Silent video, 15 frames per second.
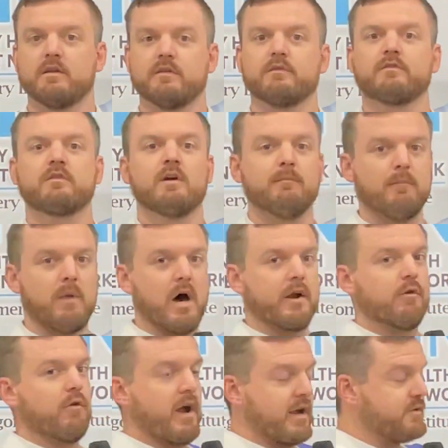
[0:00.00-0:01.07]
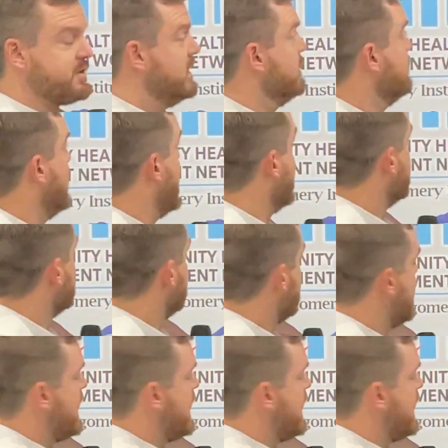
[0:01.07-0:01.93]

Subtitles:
is moderation, right?